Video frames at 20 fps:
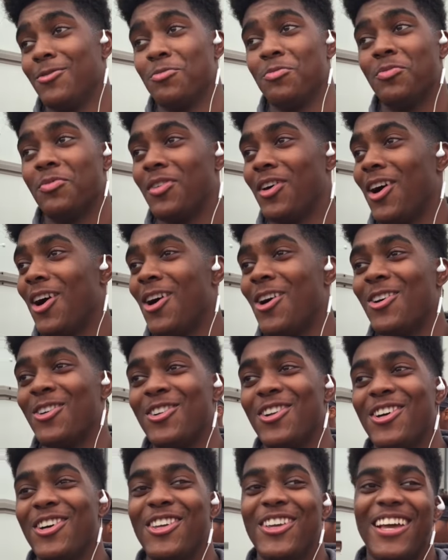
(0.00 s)
I
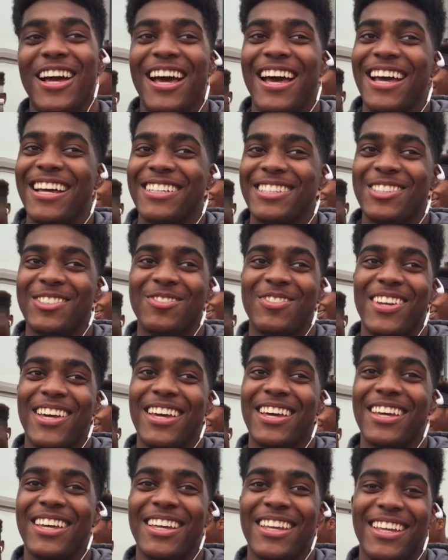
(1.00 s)
don't know. You gotta ask him
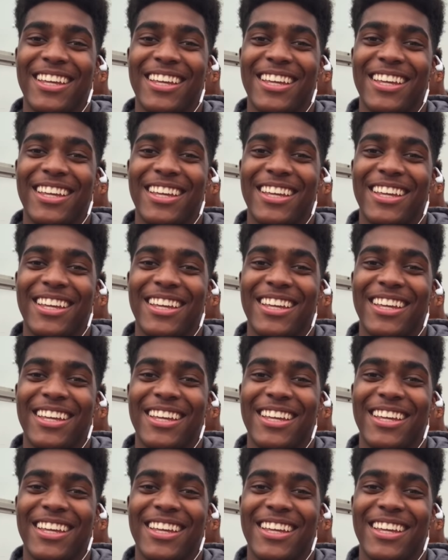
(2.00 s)
that.